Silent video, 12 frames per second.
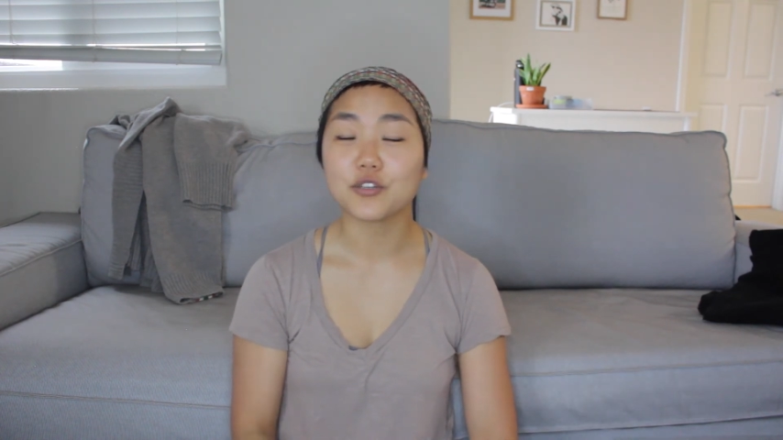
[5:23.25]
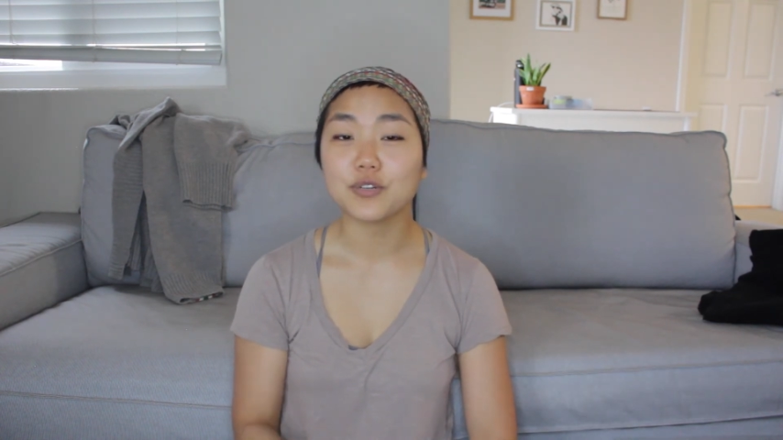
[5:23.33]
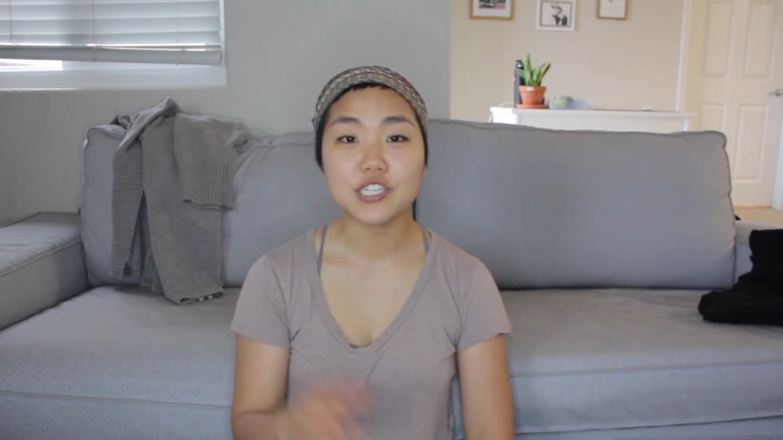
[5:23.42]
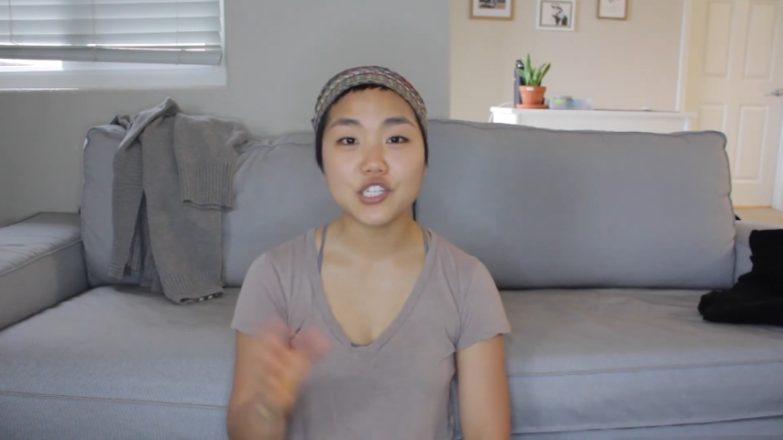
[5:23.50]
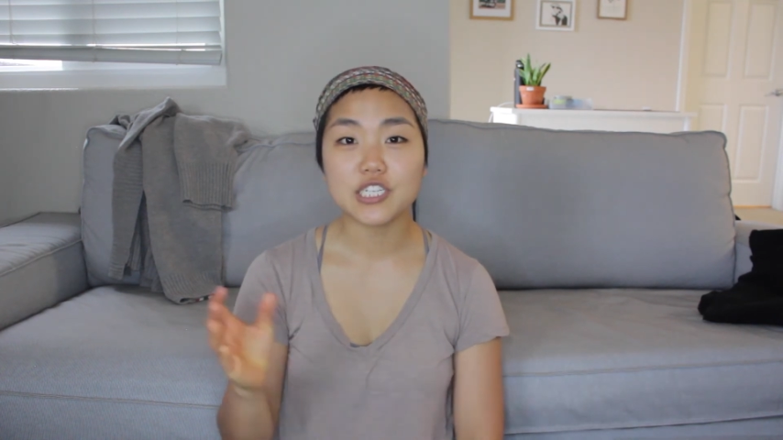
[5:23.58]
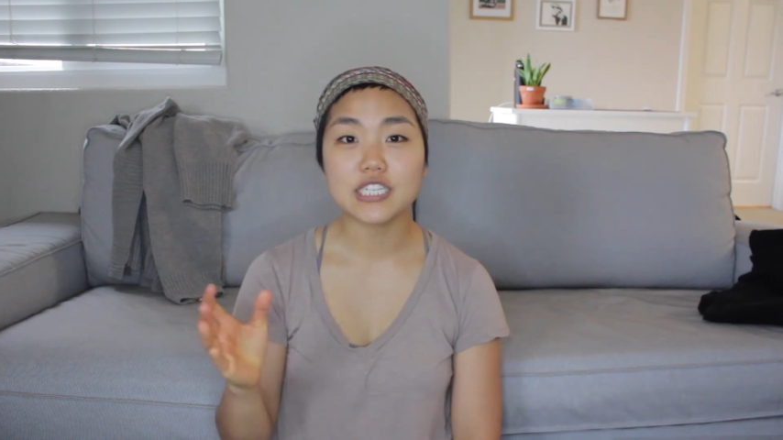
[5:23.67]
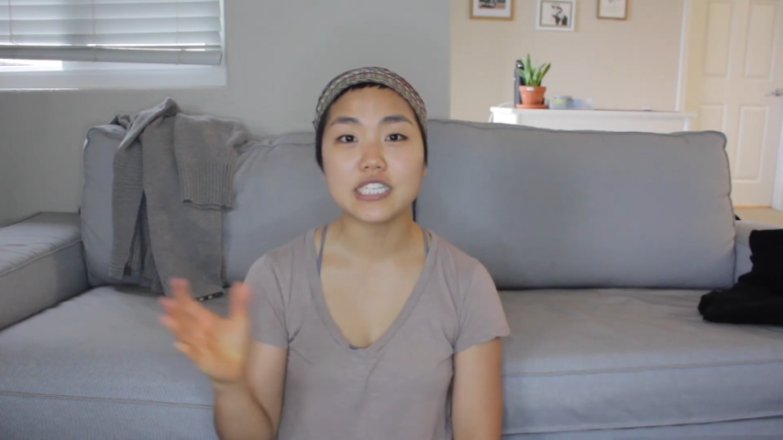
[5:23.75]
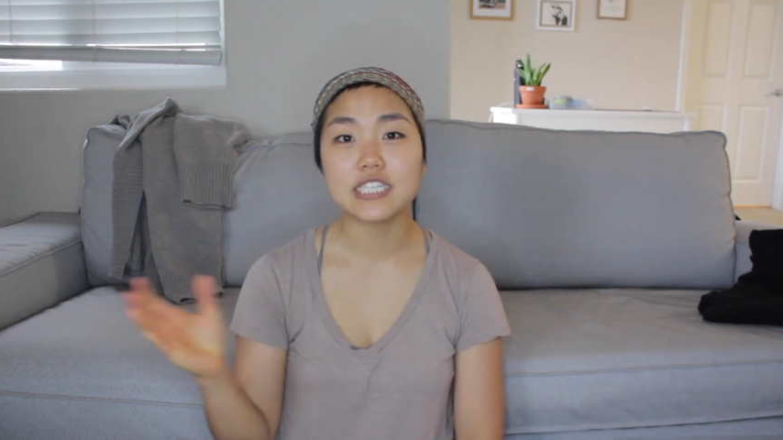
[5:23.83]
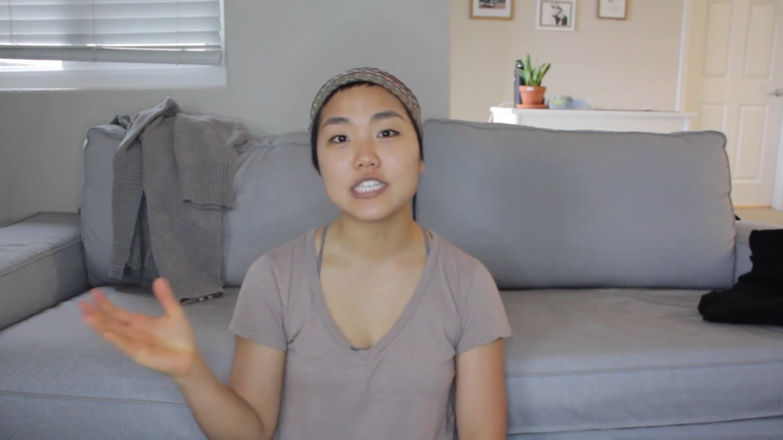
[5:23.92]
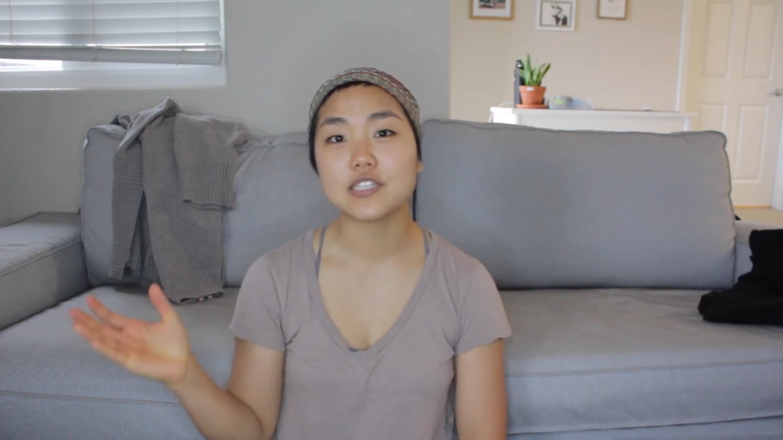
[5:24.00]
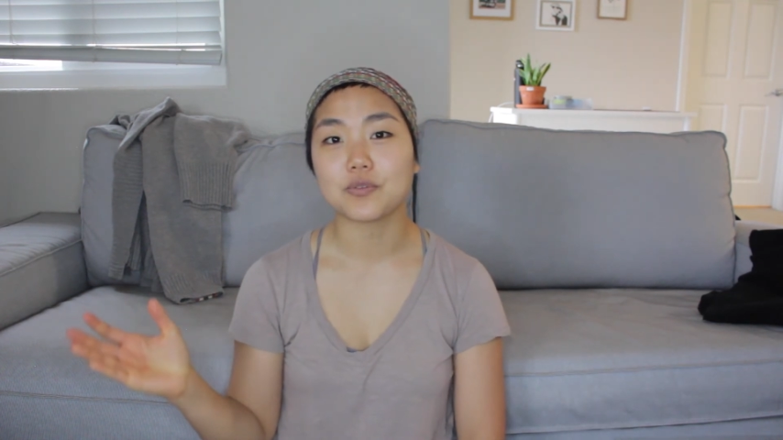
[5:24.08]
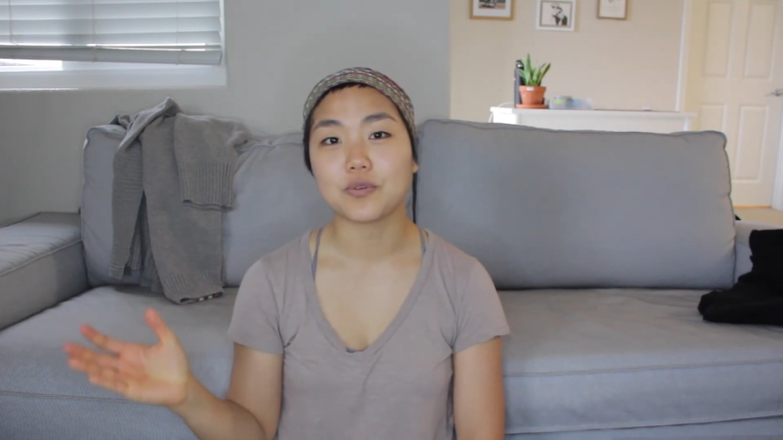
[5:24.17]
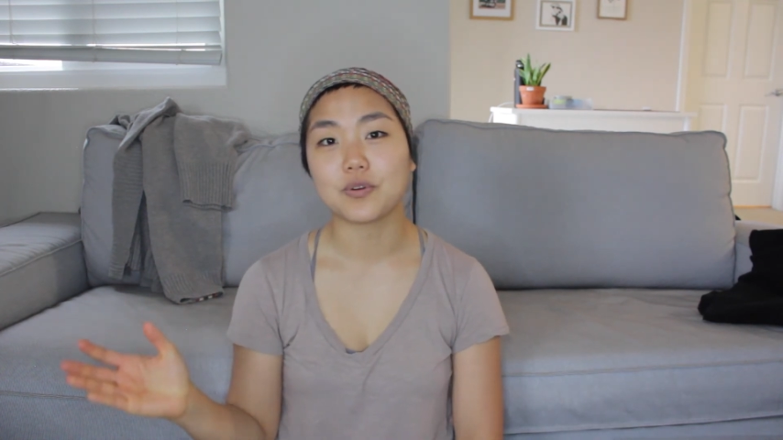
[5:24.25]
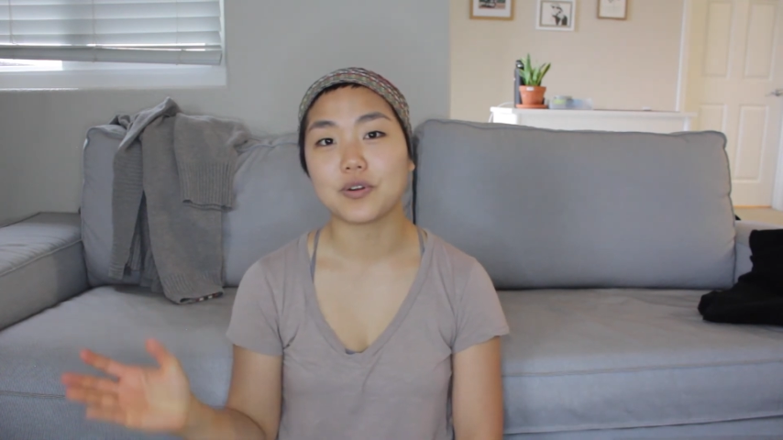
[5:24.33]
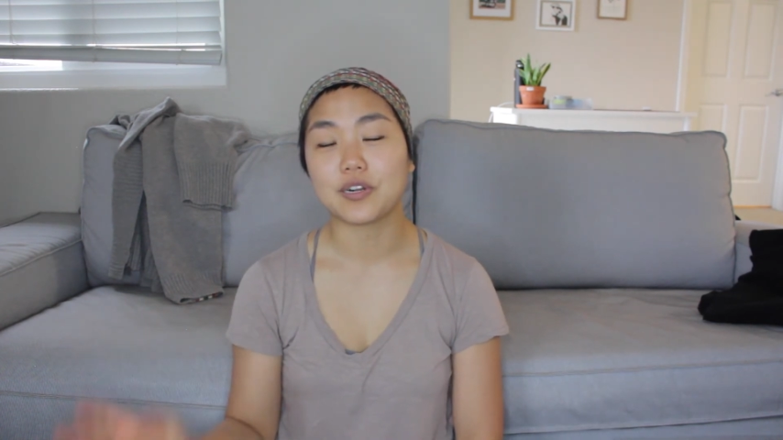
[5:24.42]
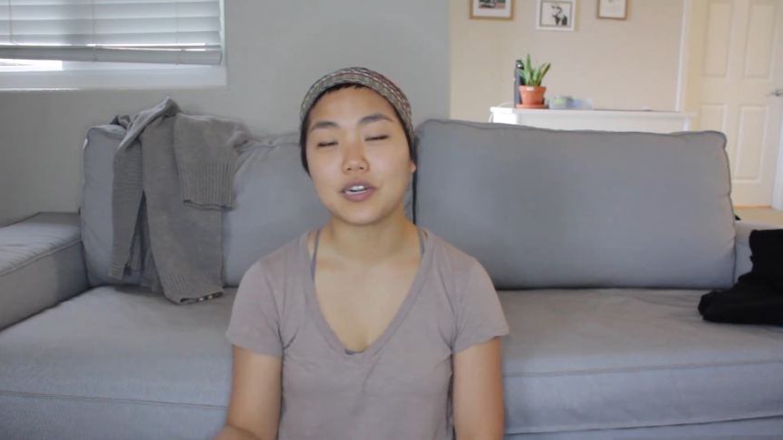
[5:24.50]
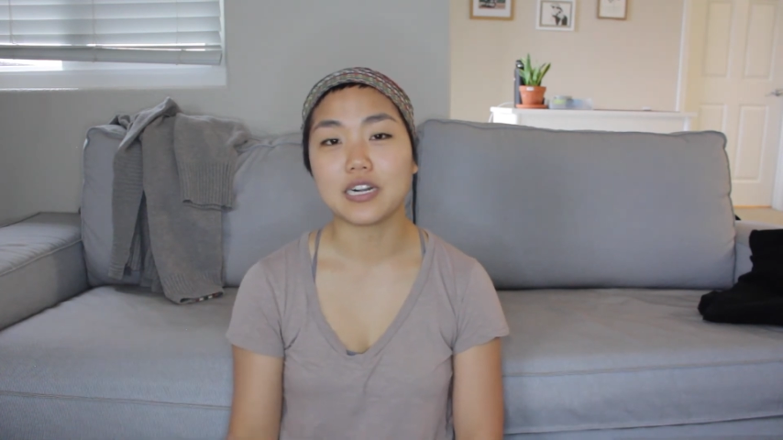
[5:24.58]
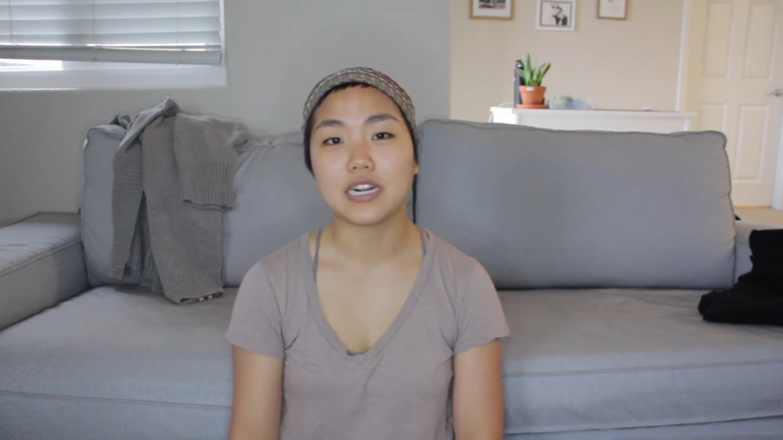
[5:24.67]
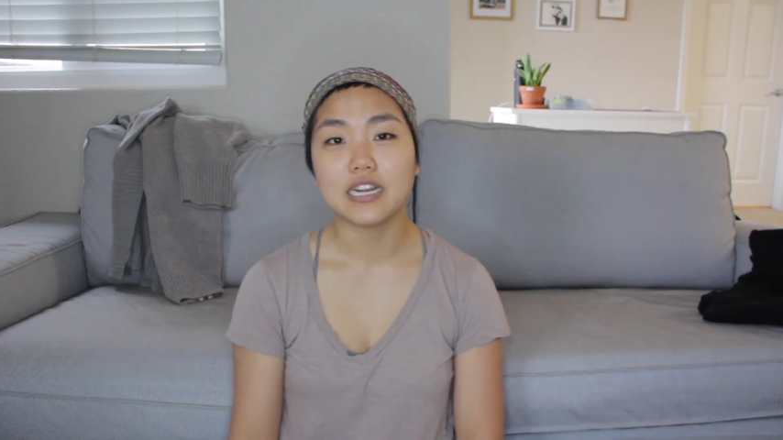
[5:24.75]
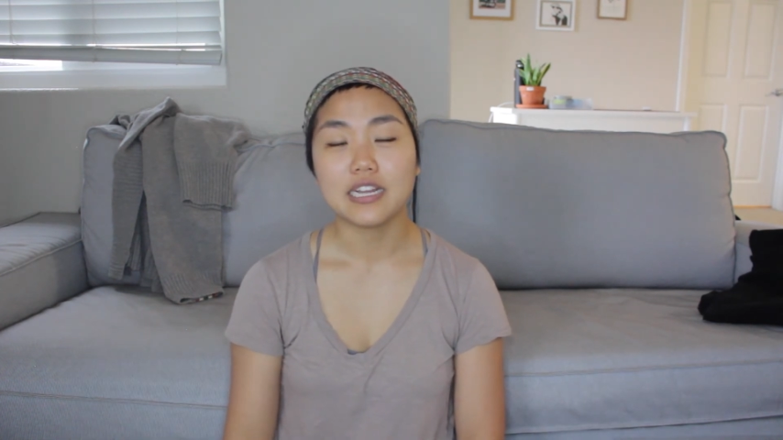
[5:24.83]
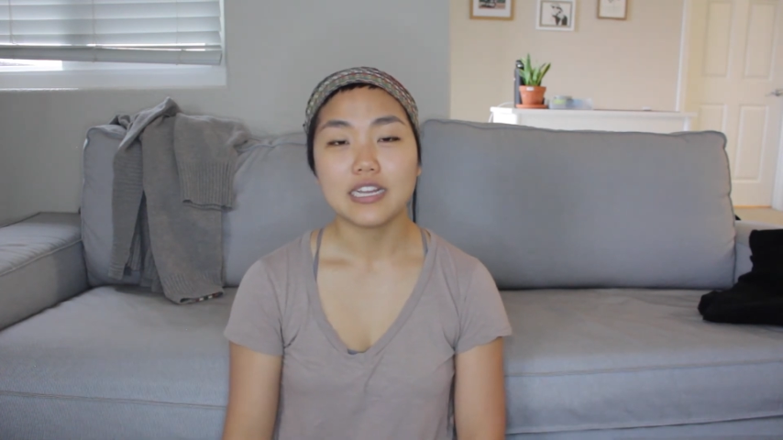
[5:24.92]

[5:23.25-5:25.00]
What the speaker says: questions or